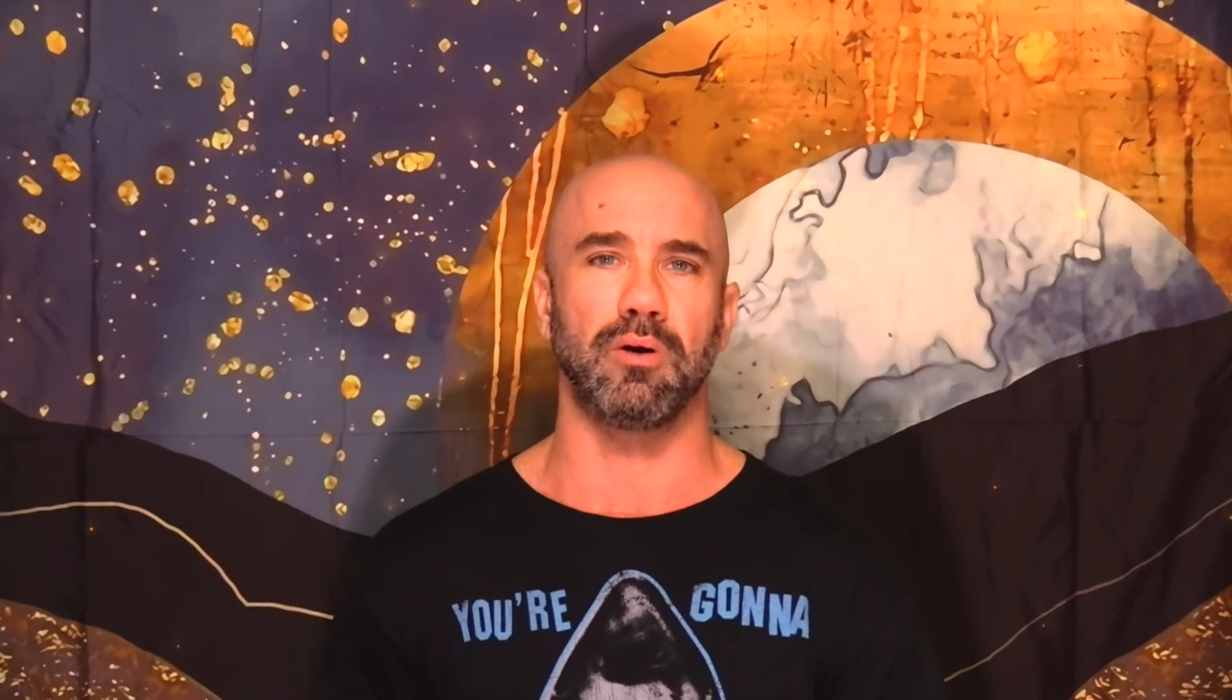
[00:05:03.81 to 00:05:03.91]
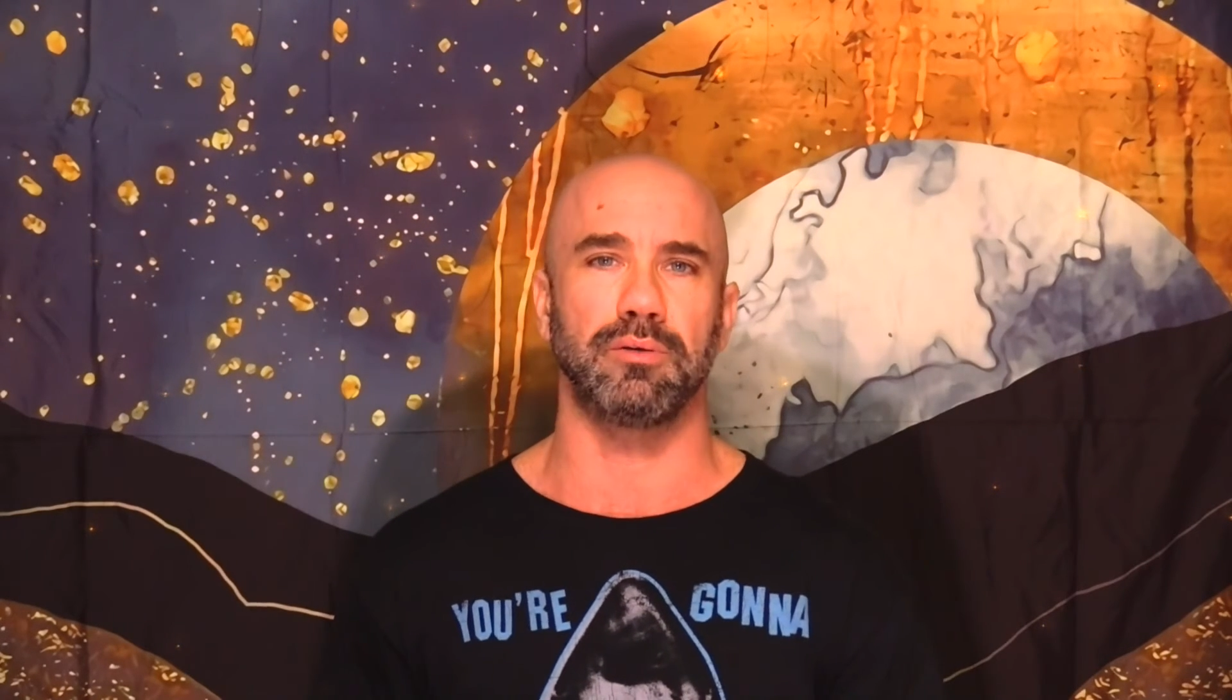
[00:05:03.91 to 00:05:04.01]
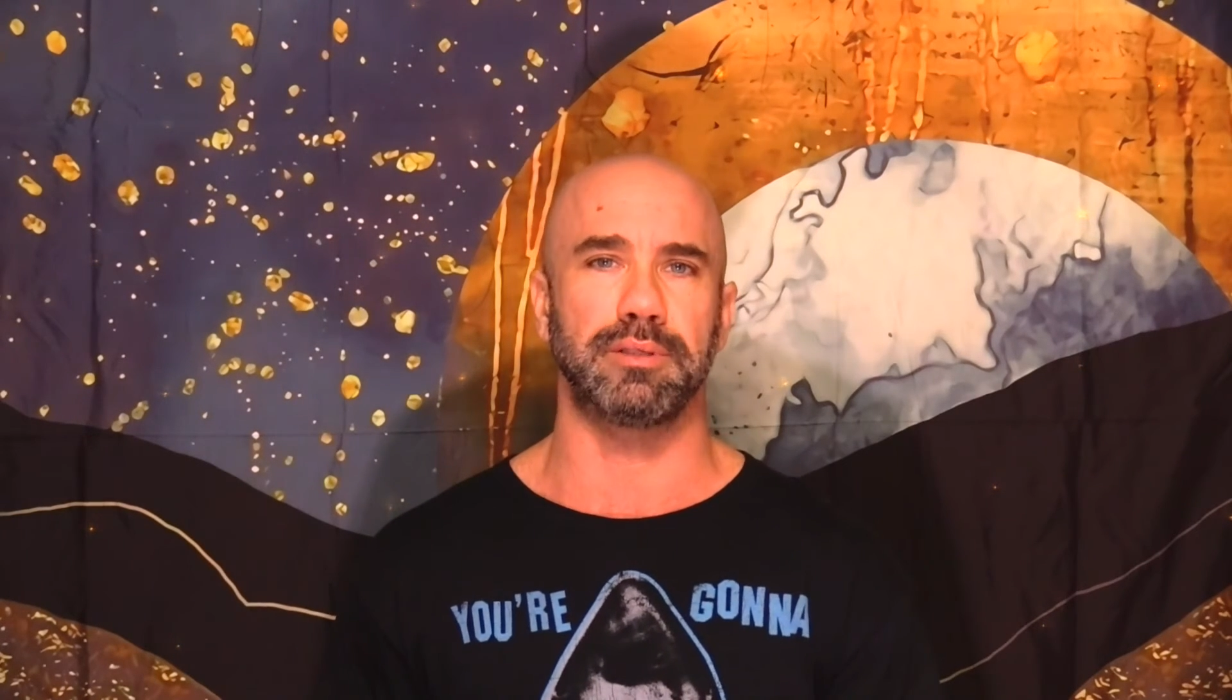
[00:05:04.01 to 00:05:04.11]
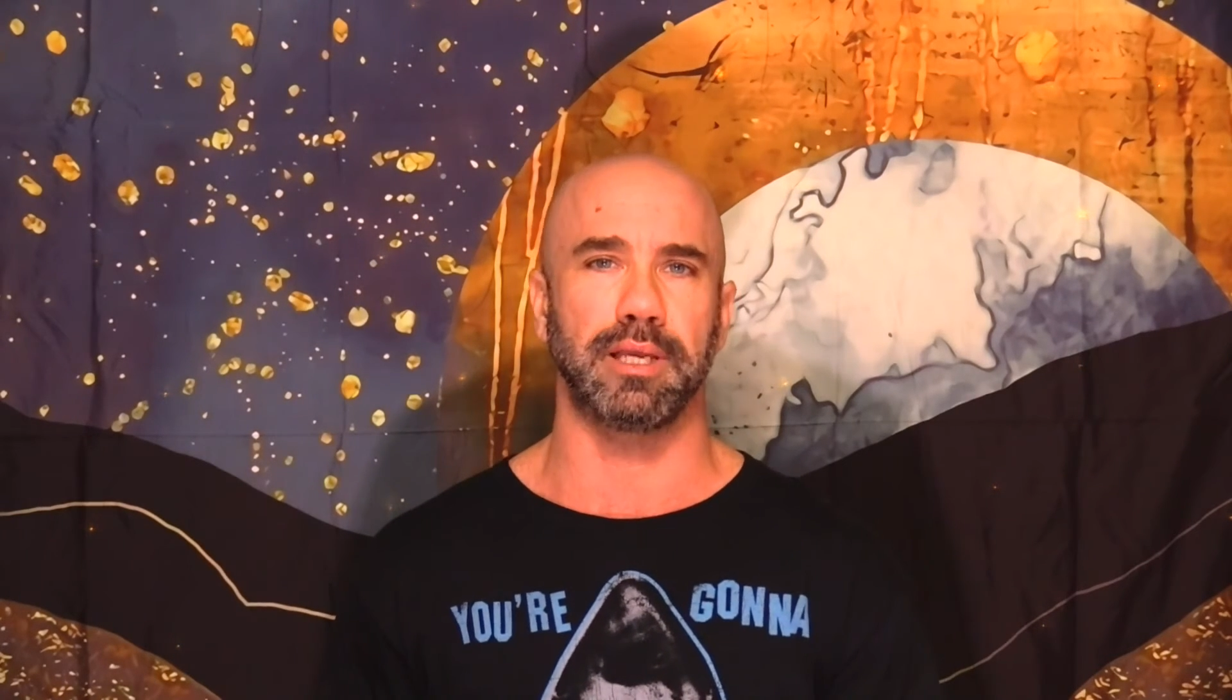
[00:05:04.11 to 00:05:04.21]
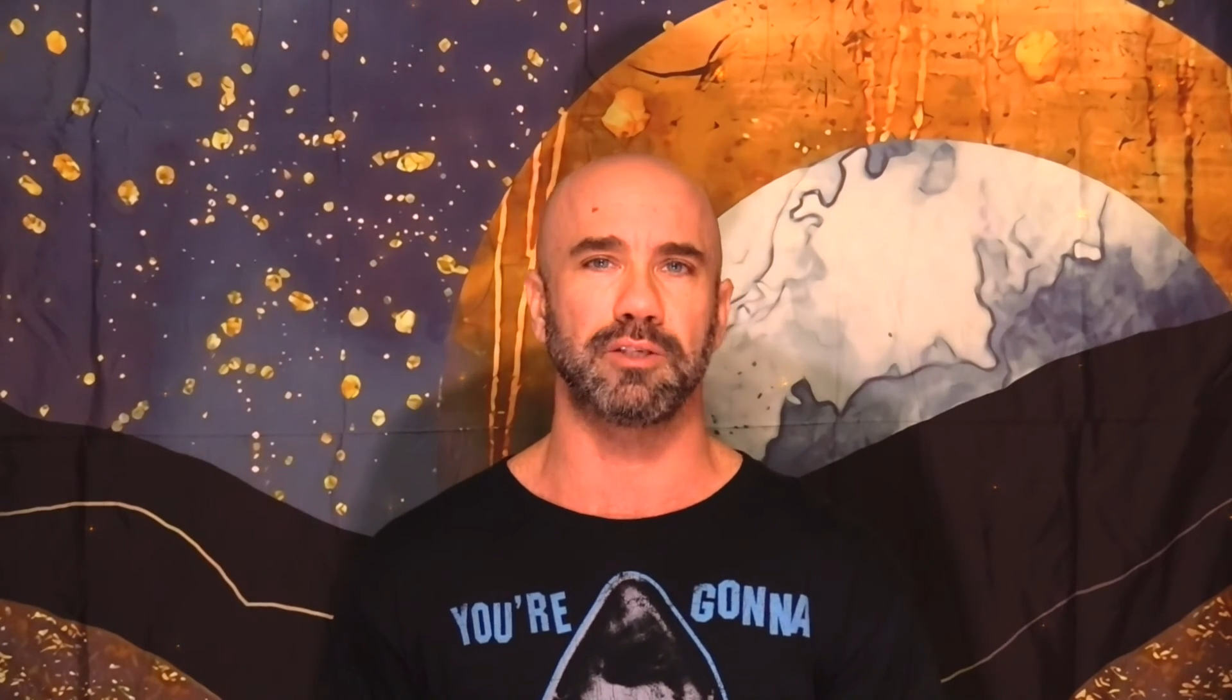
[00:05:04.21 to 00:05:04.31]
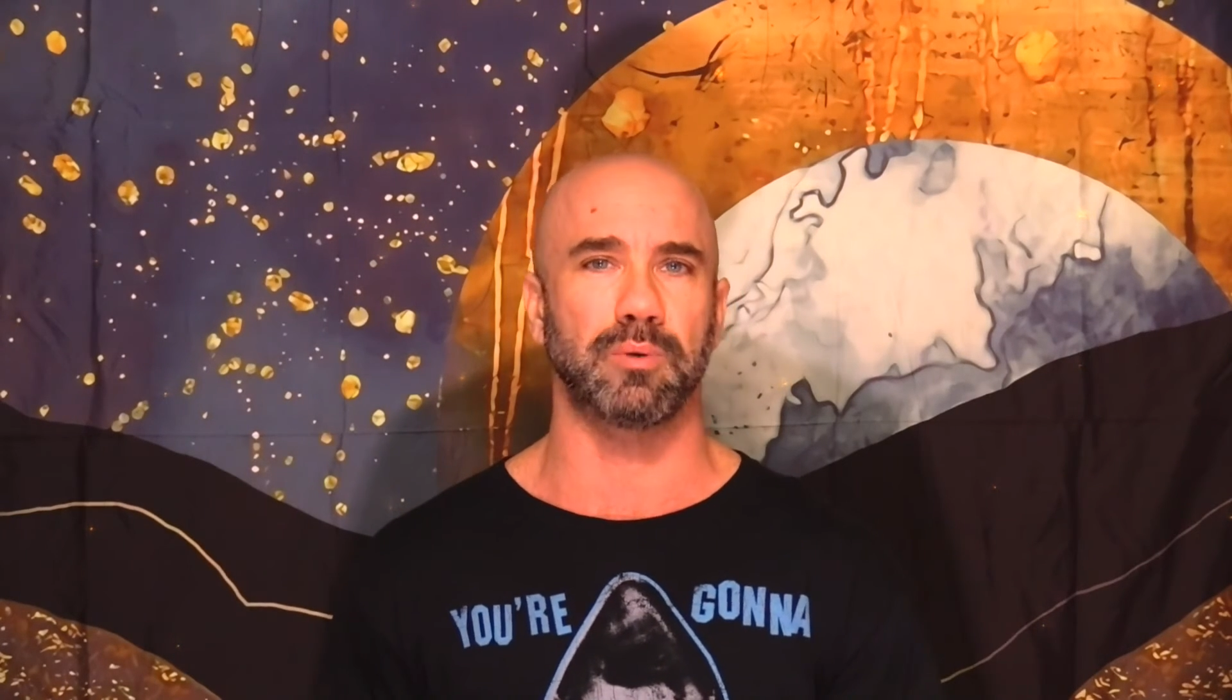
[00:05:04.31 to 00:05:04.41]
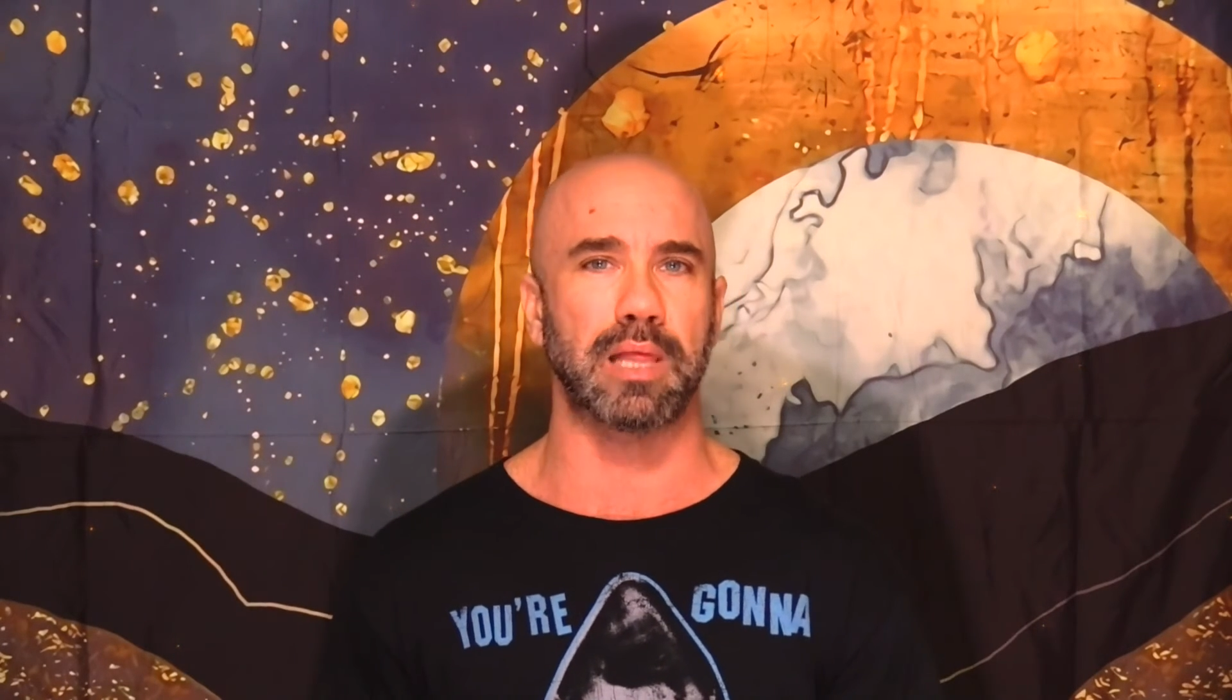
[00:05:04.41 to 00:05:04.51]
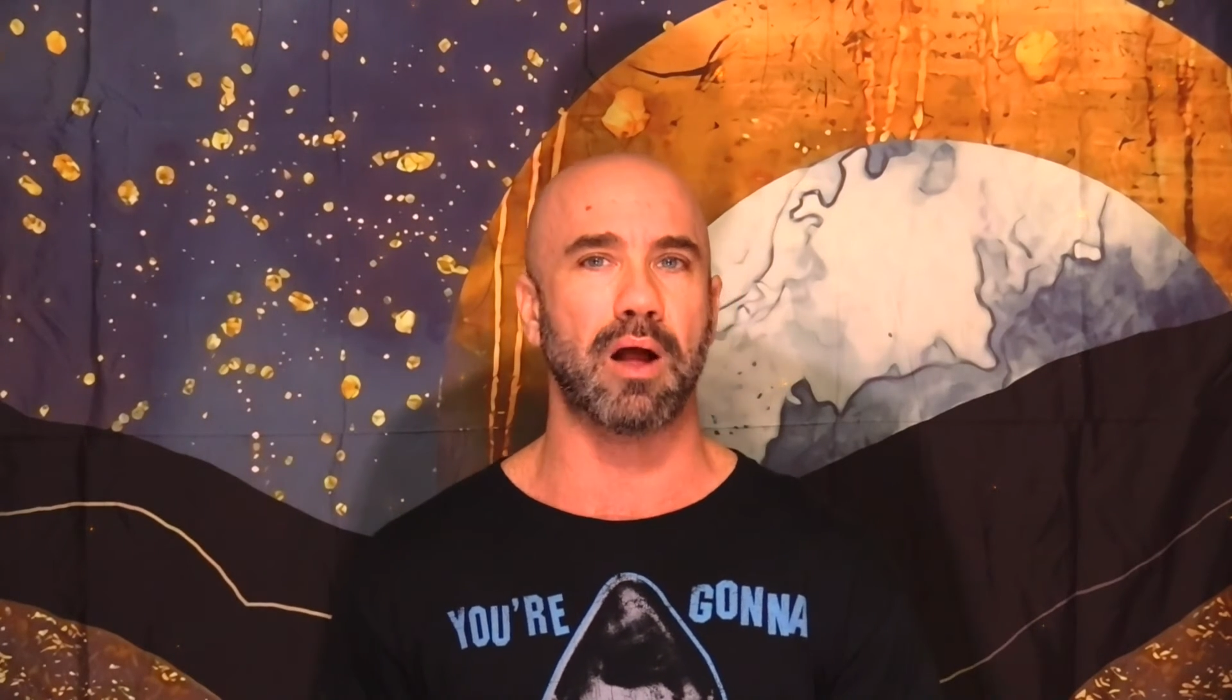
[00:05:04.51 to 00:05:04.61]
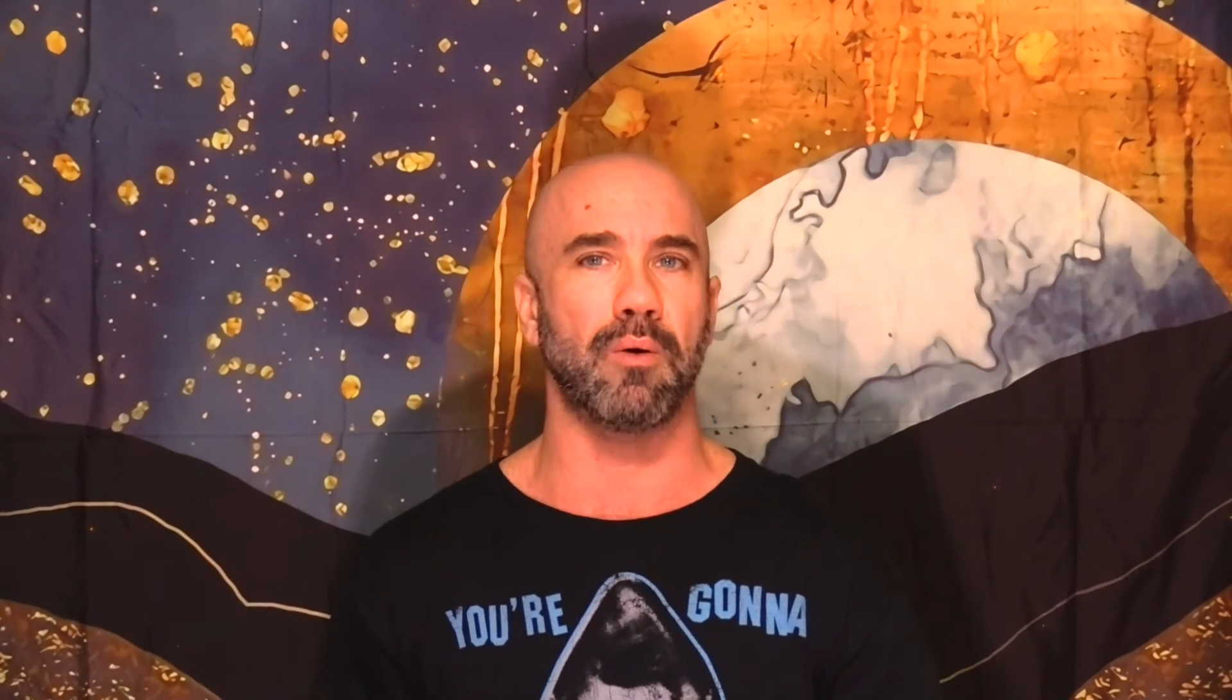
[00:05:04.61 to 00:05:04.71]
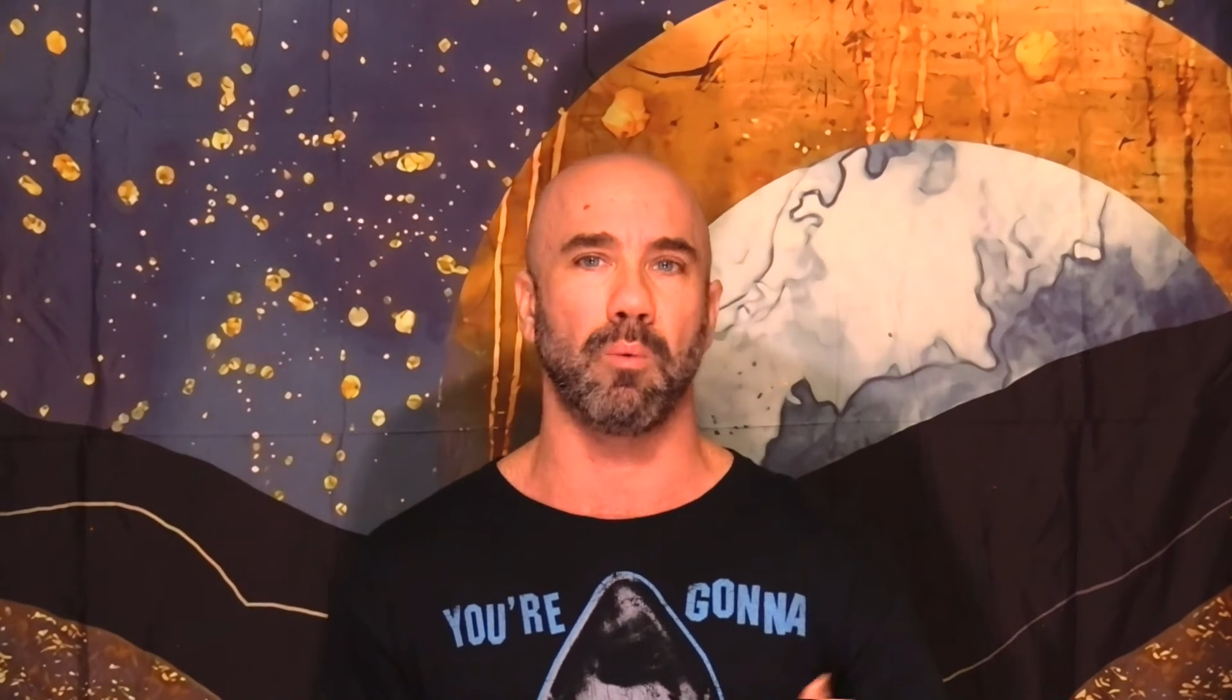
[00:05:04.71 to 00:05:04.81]
those things
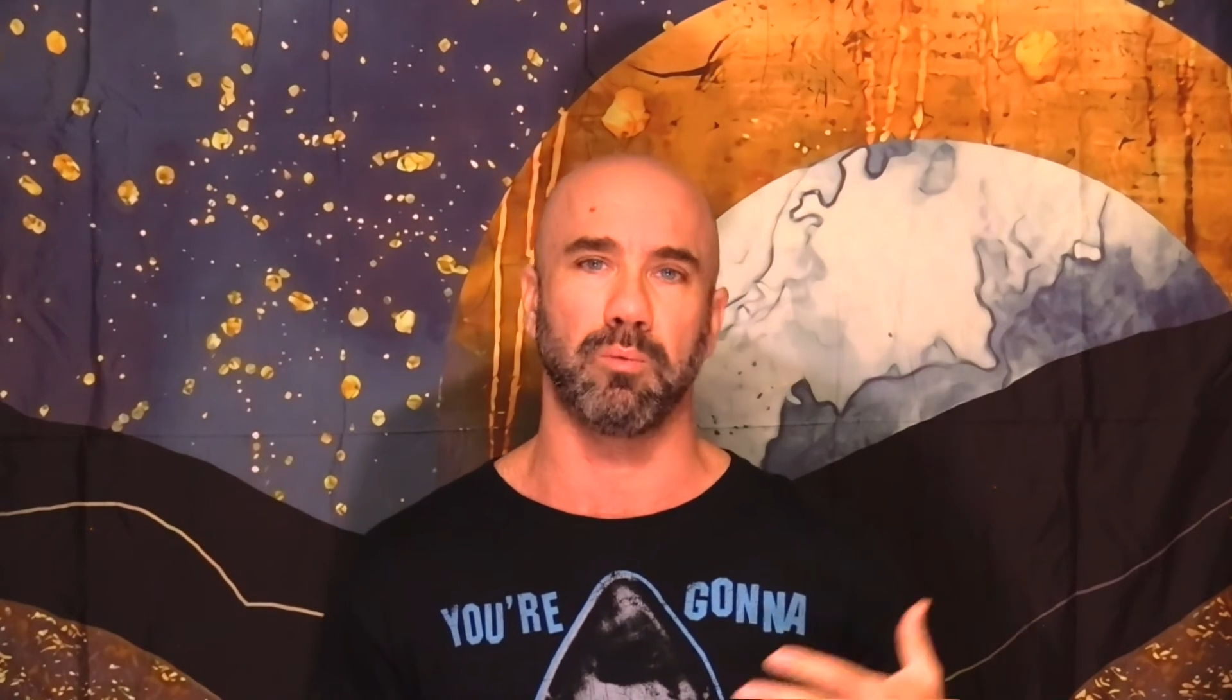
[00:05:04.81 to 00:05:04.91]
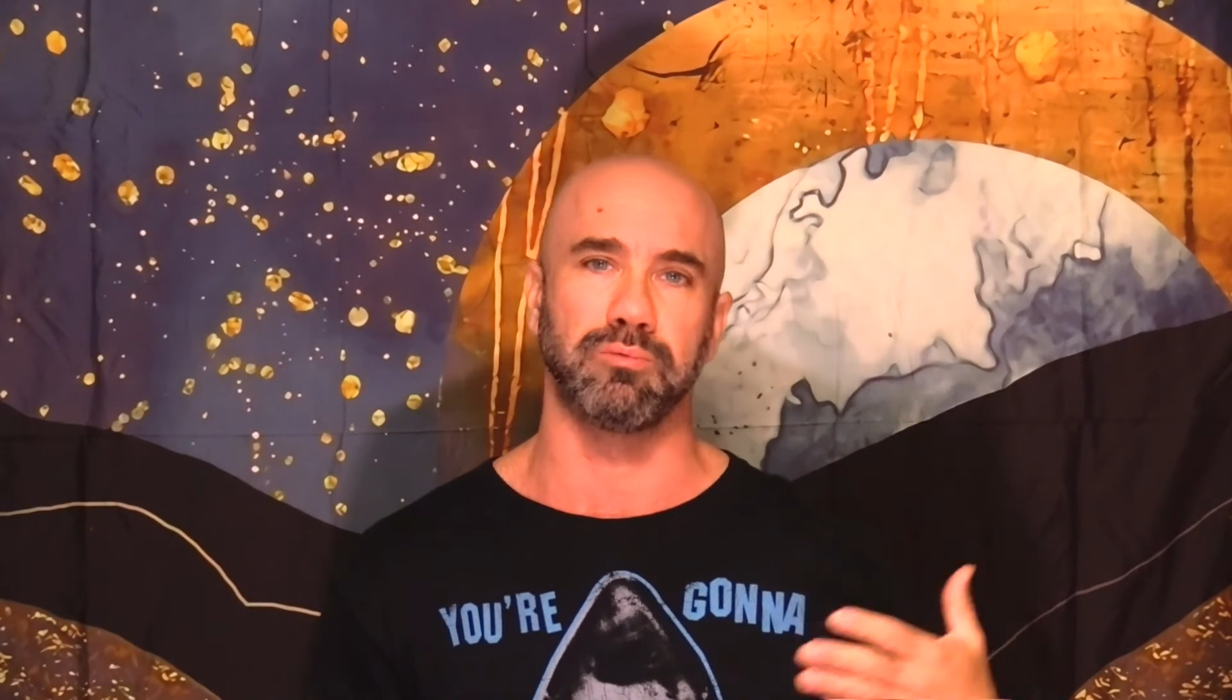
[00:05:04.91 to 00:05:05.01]
without